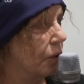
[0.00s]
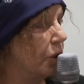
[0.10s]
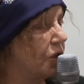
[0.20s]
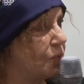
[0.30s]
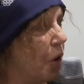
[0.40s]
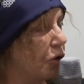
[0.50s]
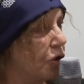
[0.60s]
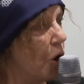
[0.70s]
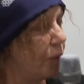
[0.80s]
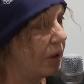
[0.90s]
We'd
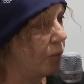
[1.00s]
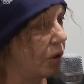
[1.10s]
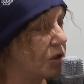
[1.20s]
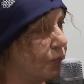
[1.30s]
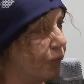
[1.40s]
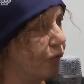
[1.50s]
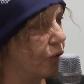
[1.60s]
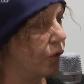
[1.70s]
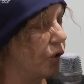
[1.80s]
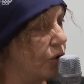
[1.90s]
smoked opium once
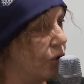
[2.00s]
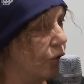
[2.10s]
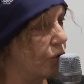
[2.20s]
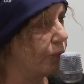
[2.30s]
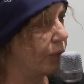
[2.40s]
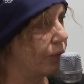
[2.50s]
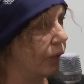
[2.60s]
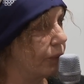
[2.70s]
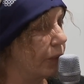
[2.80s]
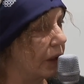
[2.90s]
before in New York, but
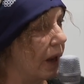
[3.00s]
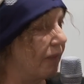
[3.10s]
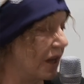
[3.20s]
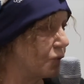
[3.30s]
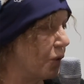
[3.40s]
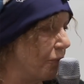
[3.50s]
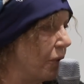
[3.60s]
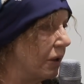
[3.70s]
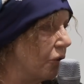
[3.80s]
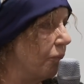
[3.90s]
and that's what
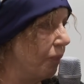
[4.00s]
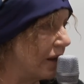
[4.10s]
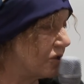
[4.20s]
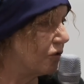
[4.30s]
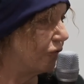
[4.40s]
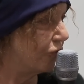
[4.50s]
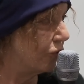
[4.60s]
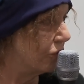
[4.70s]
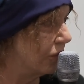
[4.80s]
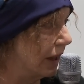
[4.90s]
Brett got busted
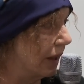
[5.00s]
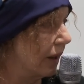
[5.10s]
for.